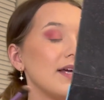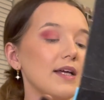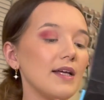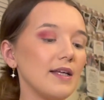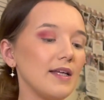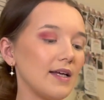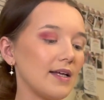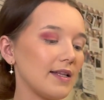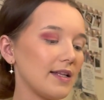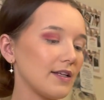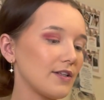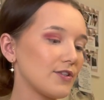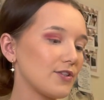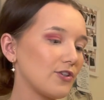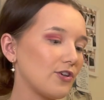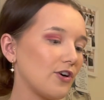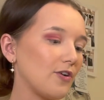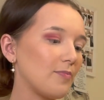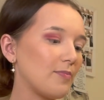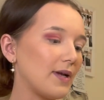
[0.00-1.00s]
Yeah, that's sort
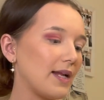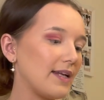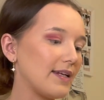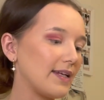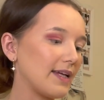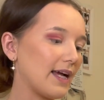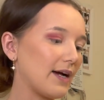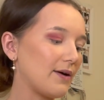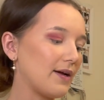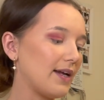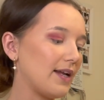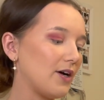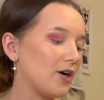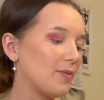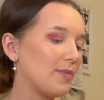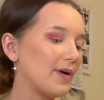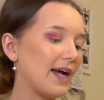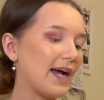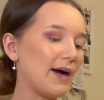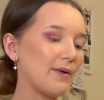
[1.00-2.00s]
of blending out a little
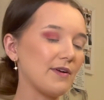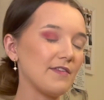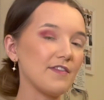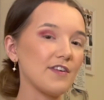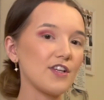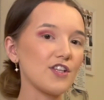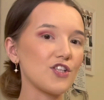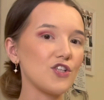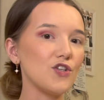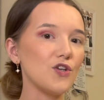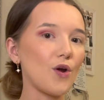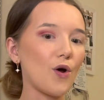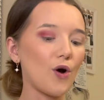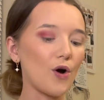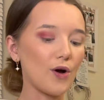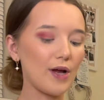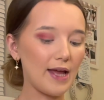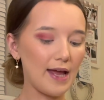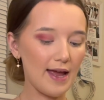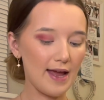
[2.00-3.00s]
bit. However, it's
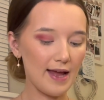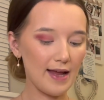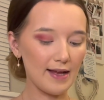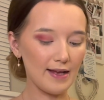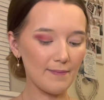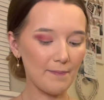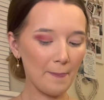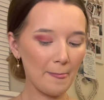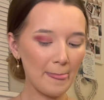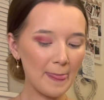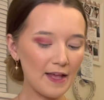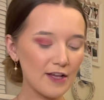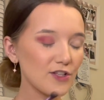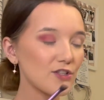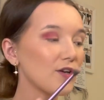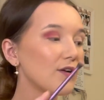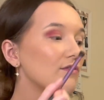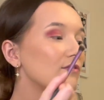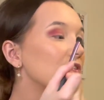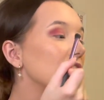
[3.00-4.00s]
not
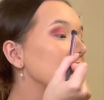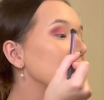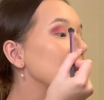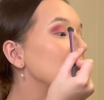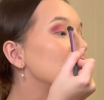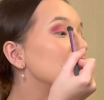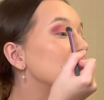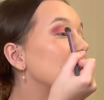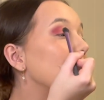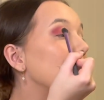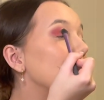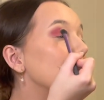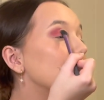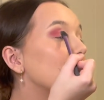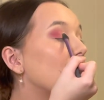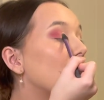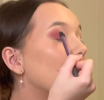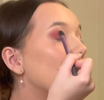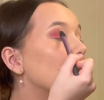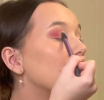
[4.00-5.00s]
really a shade
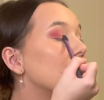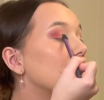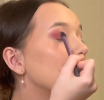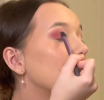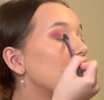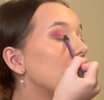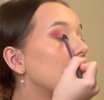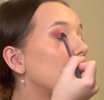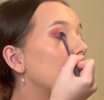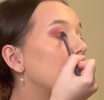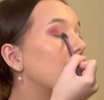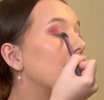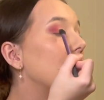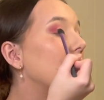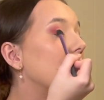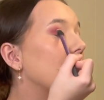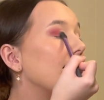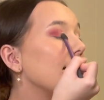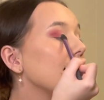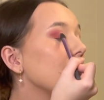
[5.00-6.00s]
of
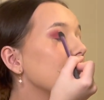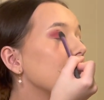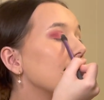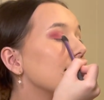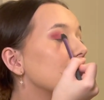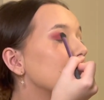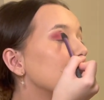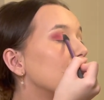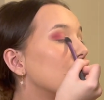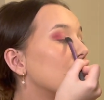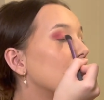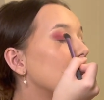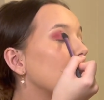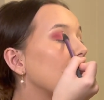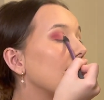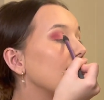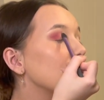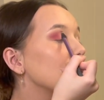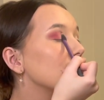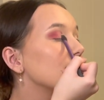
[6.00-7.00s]
pink, it's more
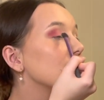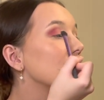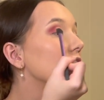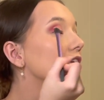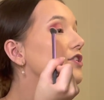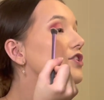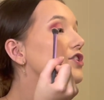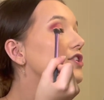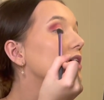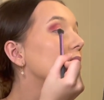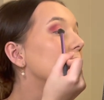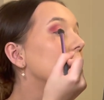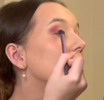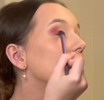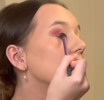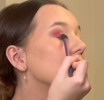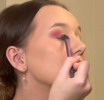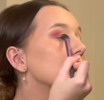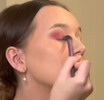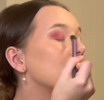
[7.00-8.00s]
like a shimmer, and
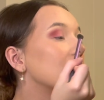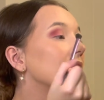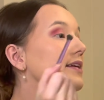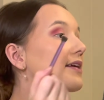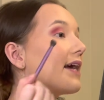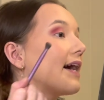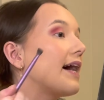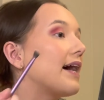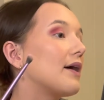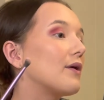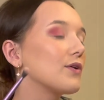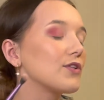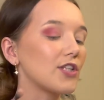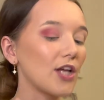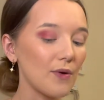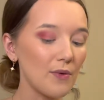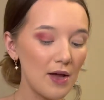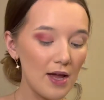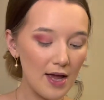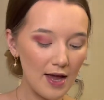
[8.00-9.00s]
it's blending it out. So
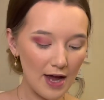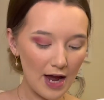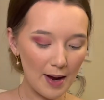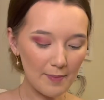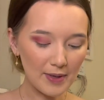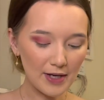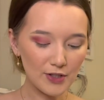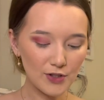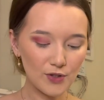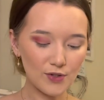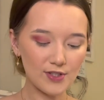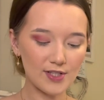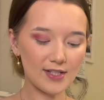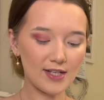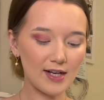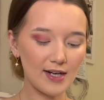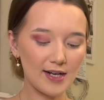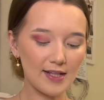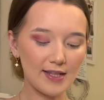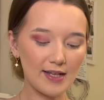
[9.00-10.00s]
I might use the
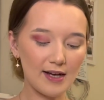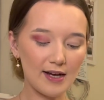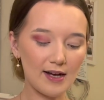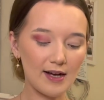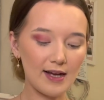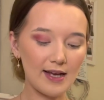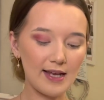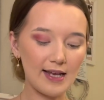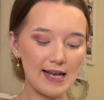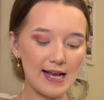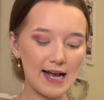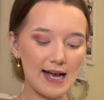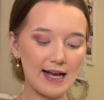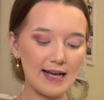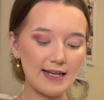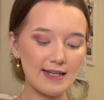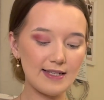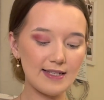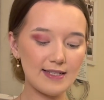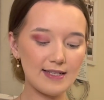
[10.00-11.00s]
colour that I
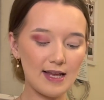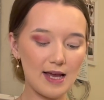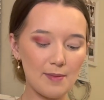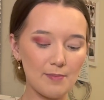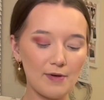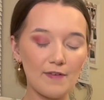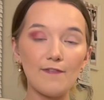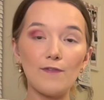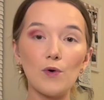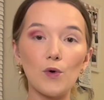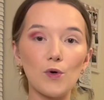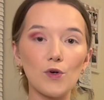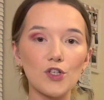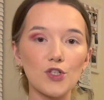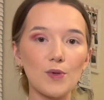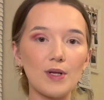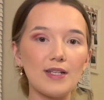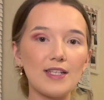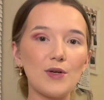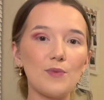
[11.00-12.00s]
had before,
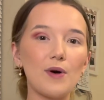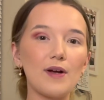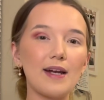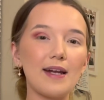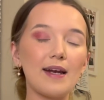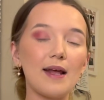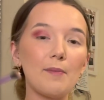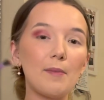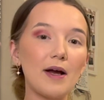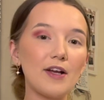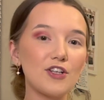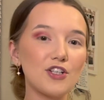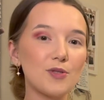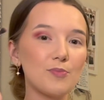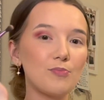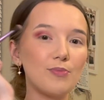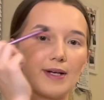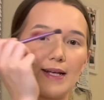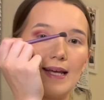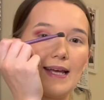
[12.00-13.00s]
21, and I might just
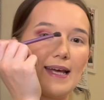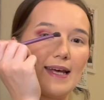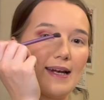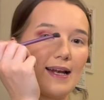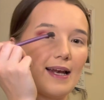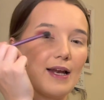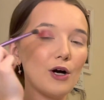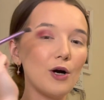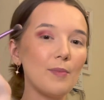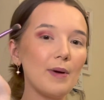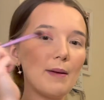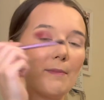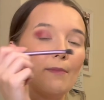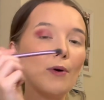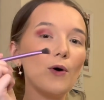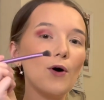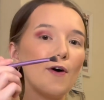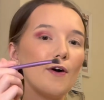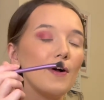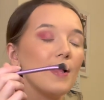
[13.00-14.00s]
bring it in a little bit
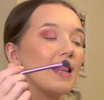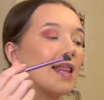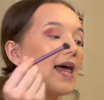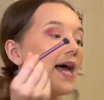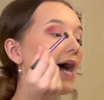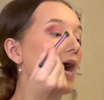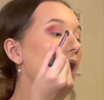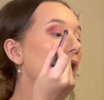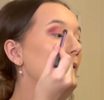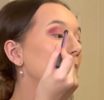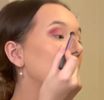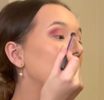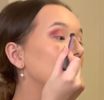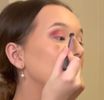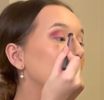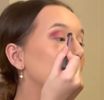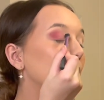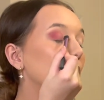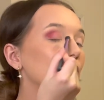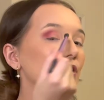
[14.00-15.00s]
more, and
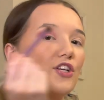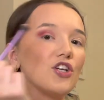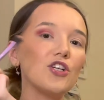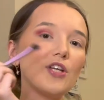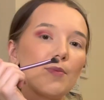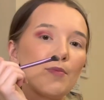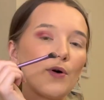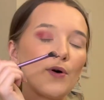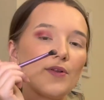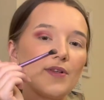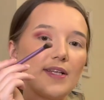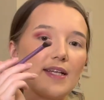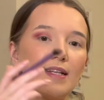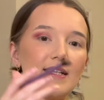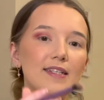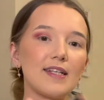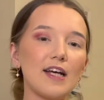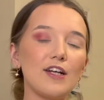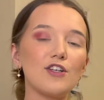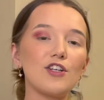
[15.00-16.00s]
then put the shimmer on the
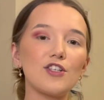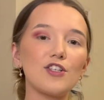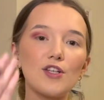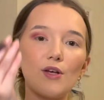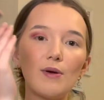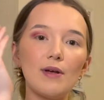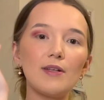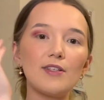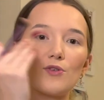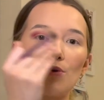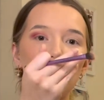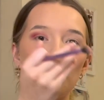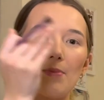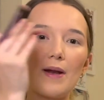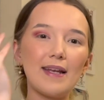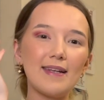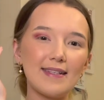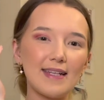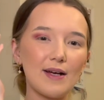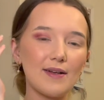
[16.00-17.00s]
inside just so it sort of
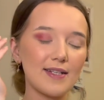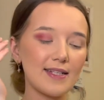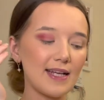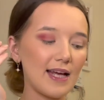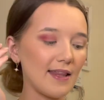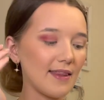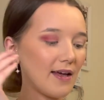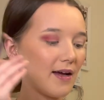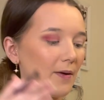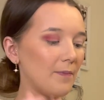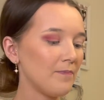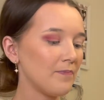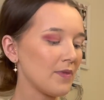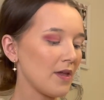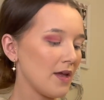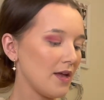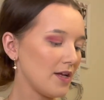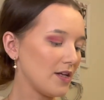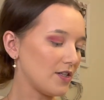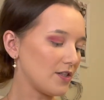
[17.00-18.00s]
blends out together.
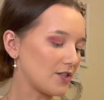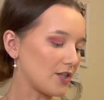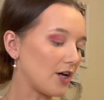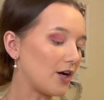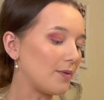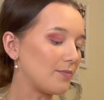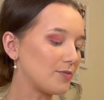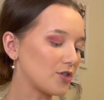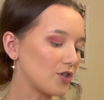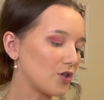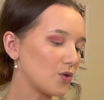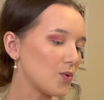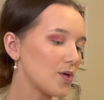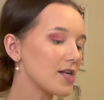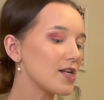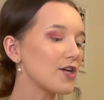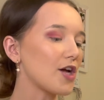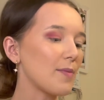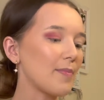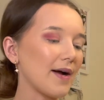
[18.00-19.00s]
So I'm just going to quickly
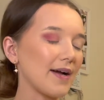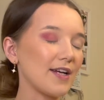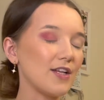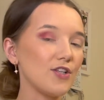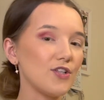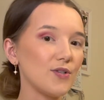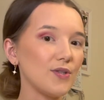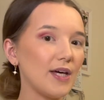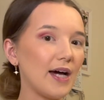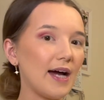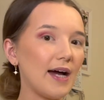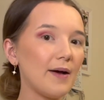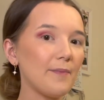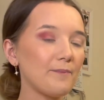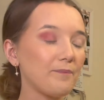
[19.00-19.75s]
go back and do that.